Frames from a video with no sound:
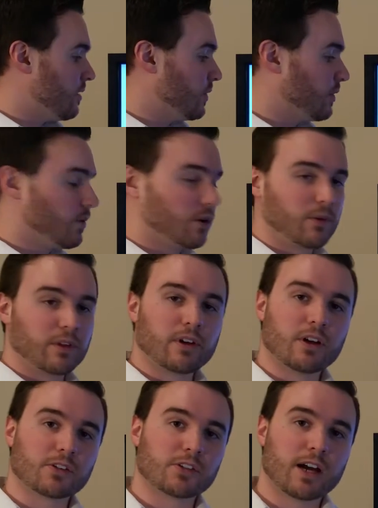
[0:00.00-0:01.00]
We work with
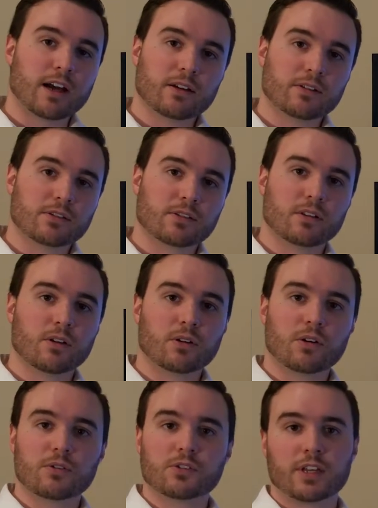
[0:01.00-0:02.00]
all styles,
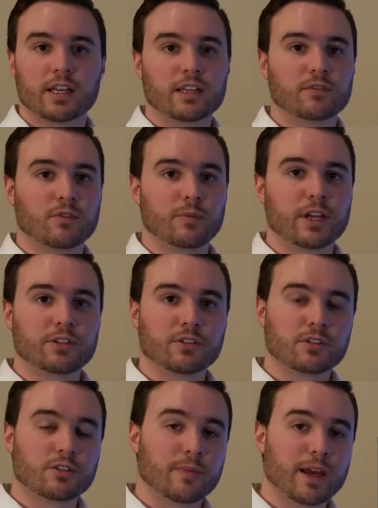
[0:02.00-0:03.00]
logos, any
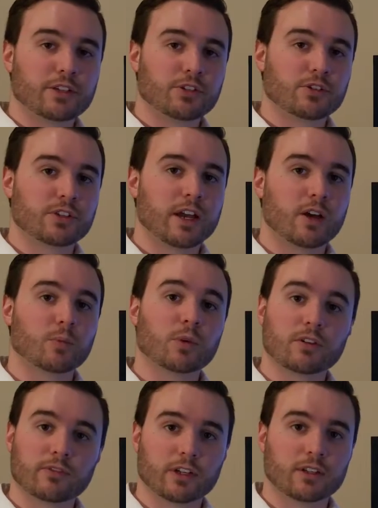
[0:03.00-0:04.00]
information to match your style
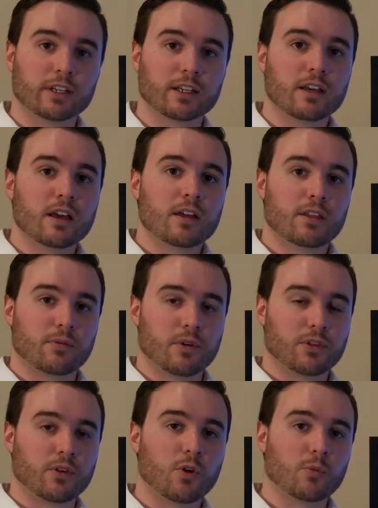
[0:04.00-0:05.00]
perfectly
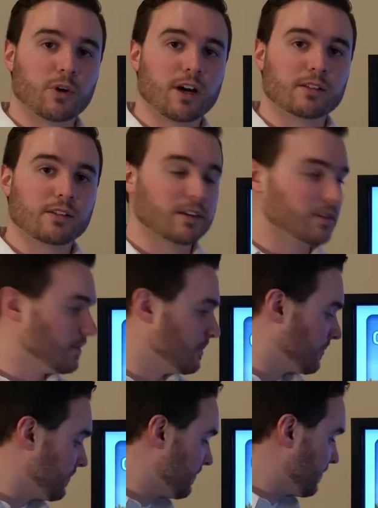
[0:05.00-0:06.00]
throughout the whole process.
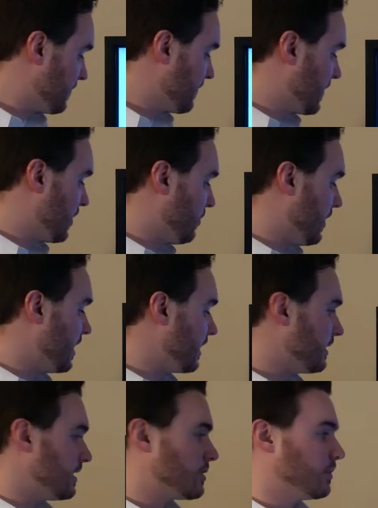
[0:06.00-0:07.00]

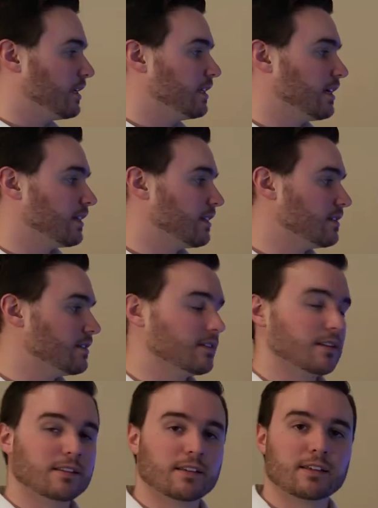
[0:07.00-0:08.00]
Creating a display like this
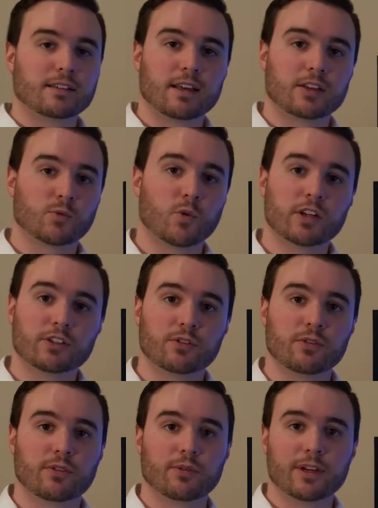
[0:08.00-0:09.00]
is as easy as 1,
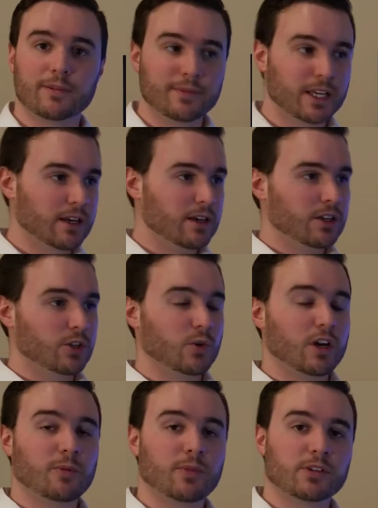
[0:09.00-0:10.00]
2, 3. You
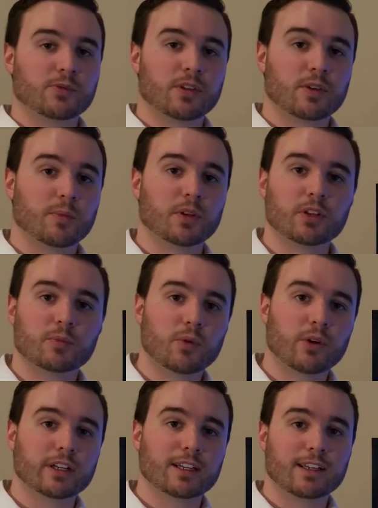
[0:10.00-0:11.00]
help us with a bullet
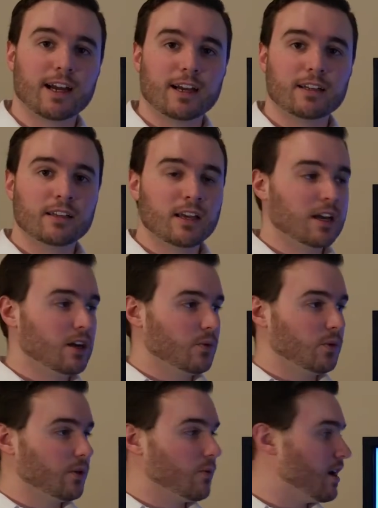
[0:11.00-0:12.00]
pointed guide.
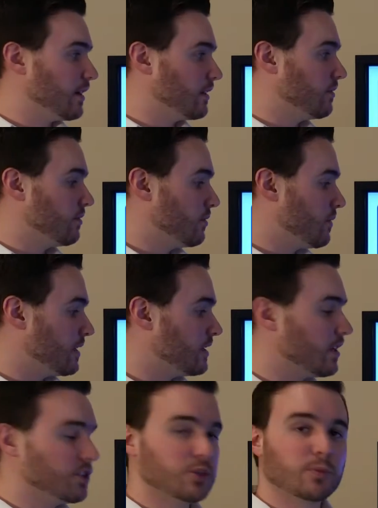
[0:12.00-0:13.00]
We walk you through a
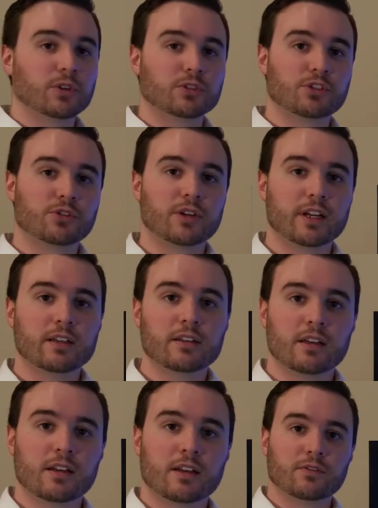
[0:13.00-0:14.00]
touchable tree
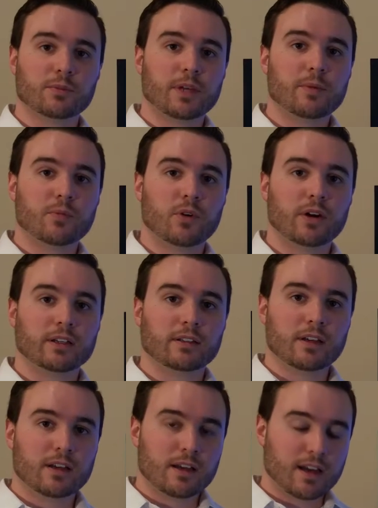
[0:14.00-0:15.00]
from that point,
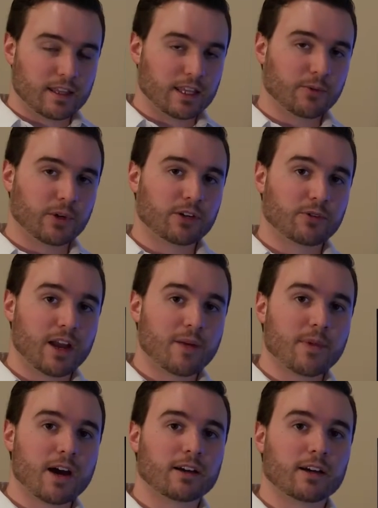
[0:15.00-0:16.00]
and then we
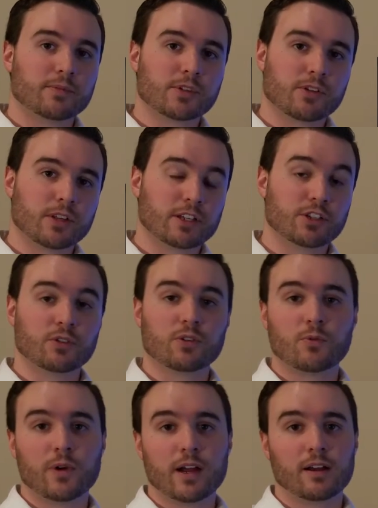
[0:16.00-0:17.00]
create mock-ups so that you're
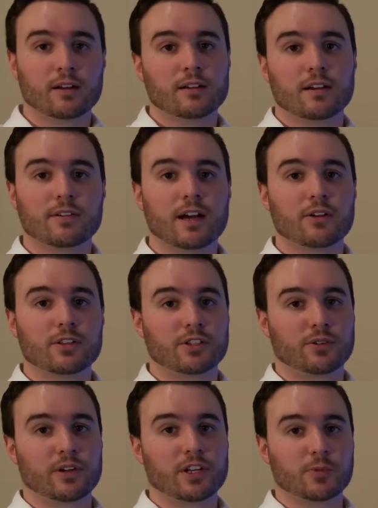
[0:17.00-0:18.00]
aware of how the
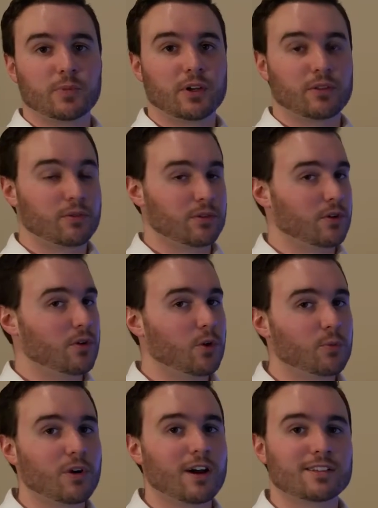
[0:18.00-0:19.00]
screen is built through the
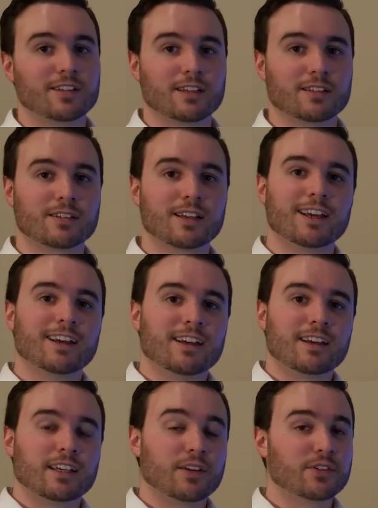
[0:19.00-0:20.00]
whole process.
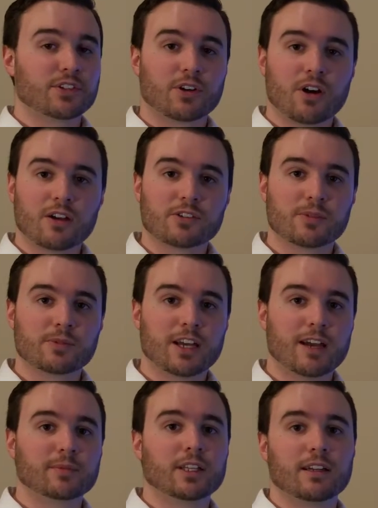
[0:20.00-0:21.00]
Give us a call
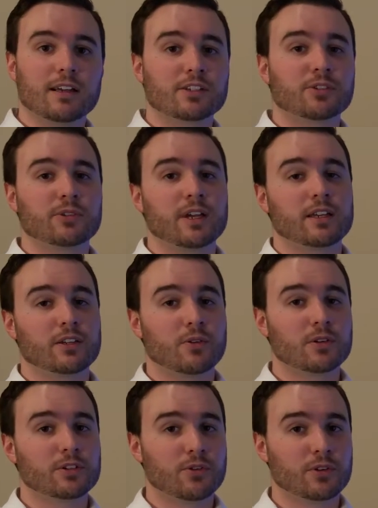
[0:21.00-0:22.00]
sometime. Let us create
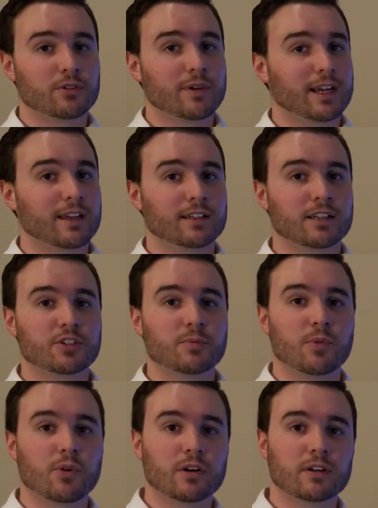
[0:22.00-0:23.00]
your donor recognition
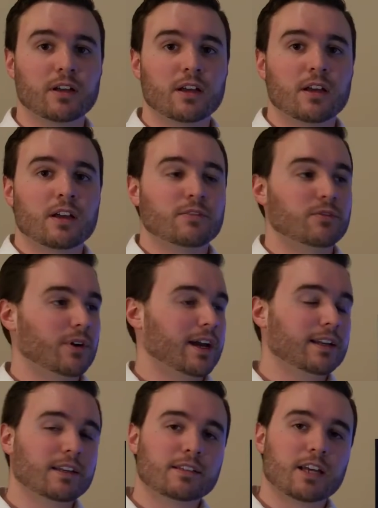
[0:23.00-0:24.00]
board for
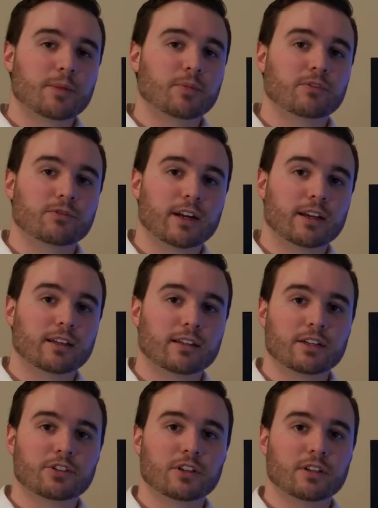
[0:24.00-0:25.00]
any type of
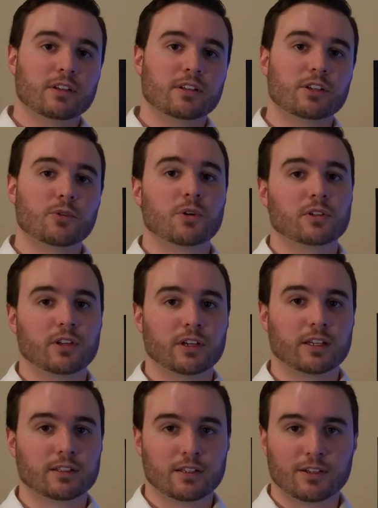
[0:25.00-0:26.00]
recognition you are
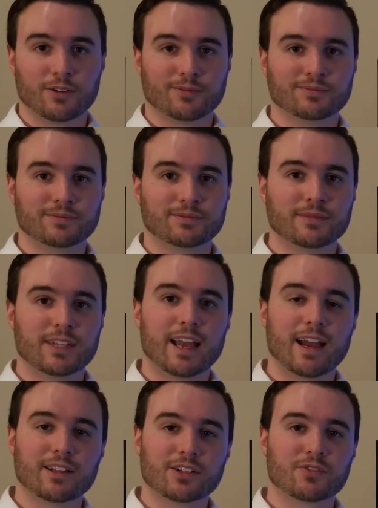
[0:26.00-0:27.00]
looking to do.
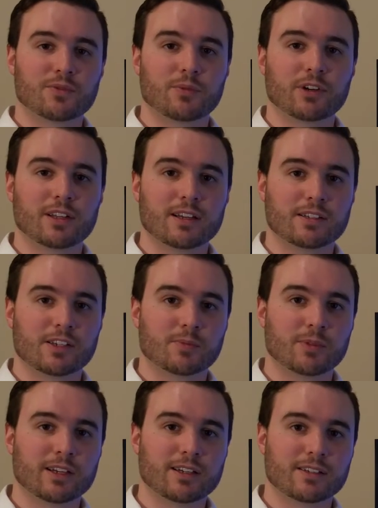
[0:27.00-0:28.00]
Alex from RealEyes
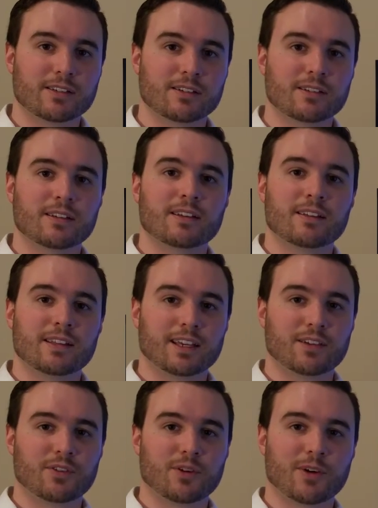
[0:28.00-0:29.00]
Displays,
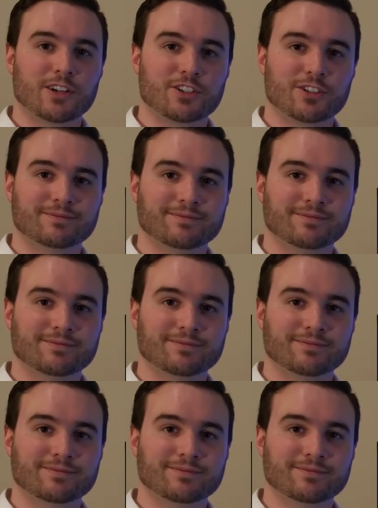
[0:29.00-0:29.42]
thank you very much.